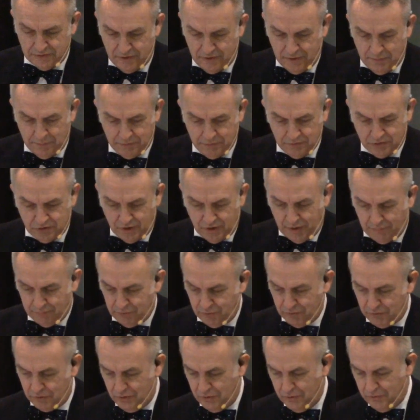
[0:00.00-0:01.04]
Hebrews
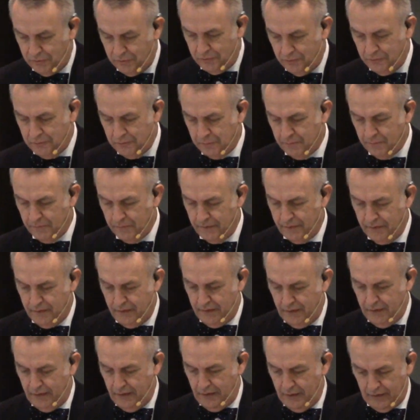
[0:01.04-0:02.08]
chapter 2,
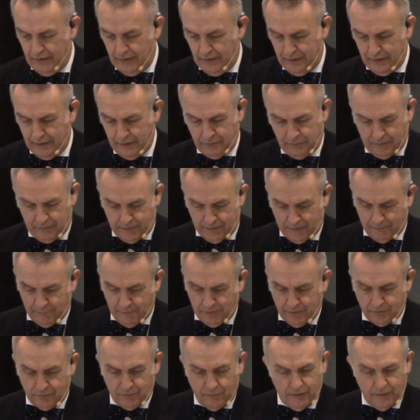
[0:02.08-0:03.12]
and while I'm
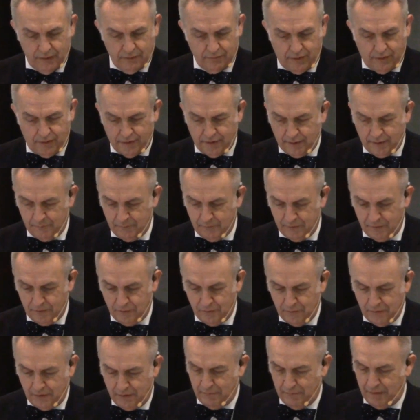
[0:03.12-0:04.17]
not quite ready, I
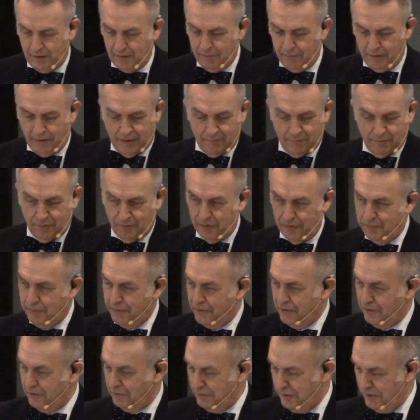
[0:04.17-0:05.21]
don't have my Bible
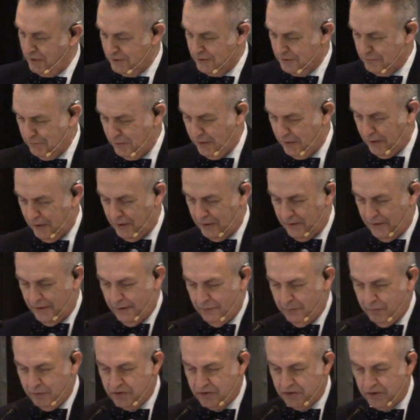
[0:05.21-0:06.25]
open to the right spot.
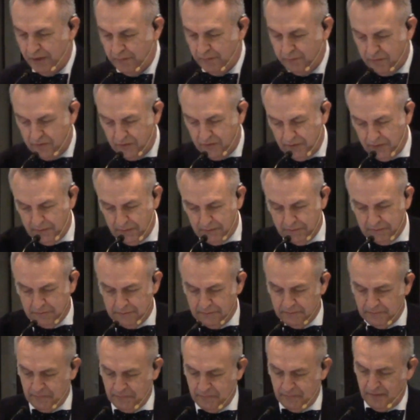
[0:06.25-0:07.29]
Hebrews chapter 2.
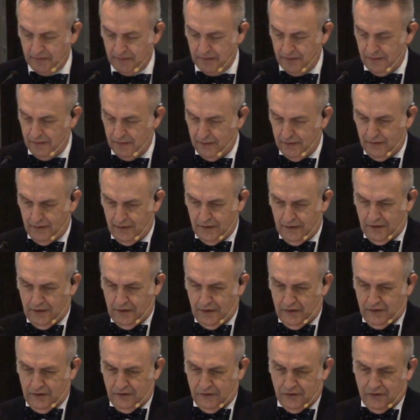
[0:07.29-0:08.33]

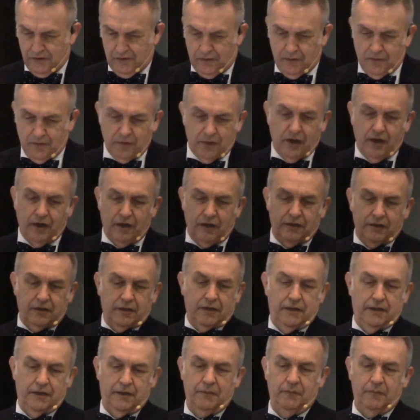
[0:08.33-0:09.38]
So
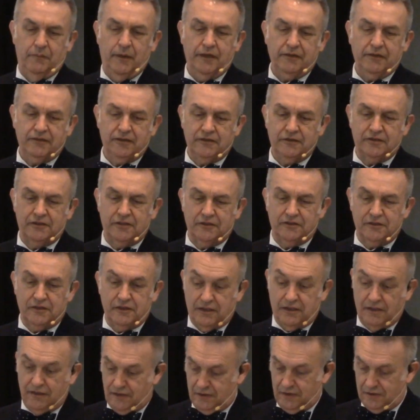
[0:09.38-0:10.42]
our message is
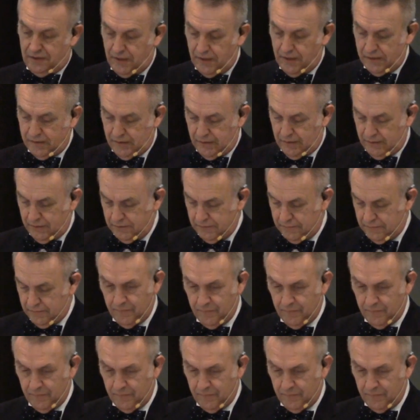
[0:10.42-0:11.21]
the title.